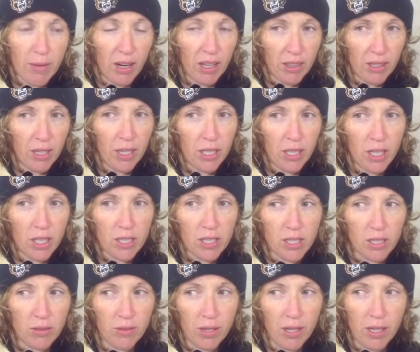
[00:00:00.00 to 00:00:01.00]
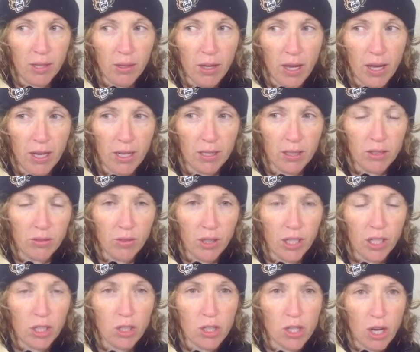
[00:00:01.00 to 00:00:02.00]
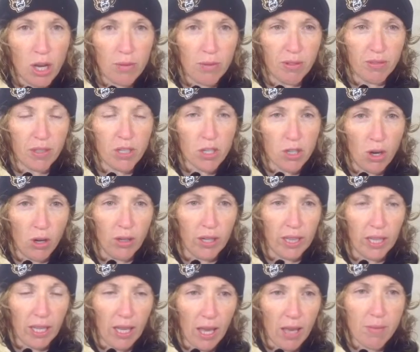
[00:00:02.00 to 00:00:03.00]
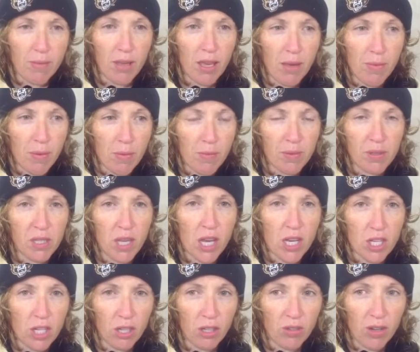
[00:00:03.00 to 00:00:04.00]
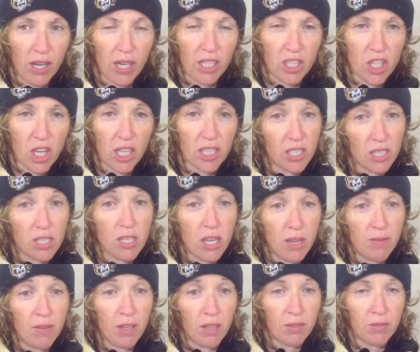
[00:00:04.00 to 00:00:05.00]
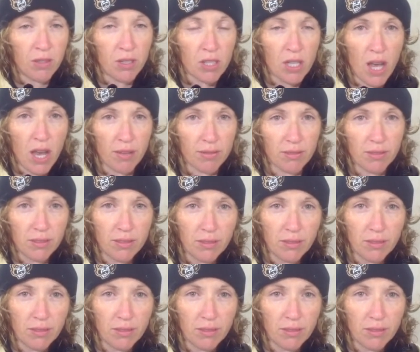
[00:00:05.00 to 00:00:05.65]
And I thought our girls did a really, really good job of controlling the game, keeping possession, creating chances, even in the first half.